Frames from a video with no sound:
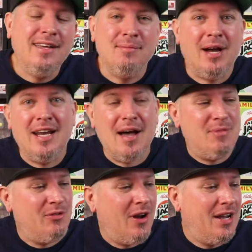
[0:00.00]
It might not
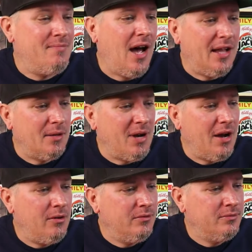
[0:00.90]
be right,
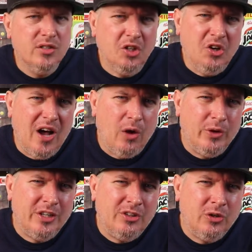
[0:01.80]
Jalabao. So you know how
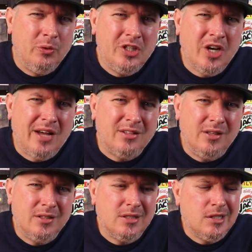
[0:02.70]
we do. We check out the
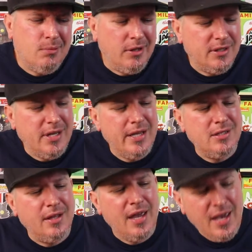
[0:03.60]
looks, the smell, the
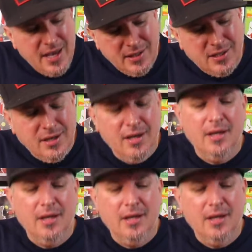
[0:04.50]
taste, and the heat.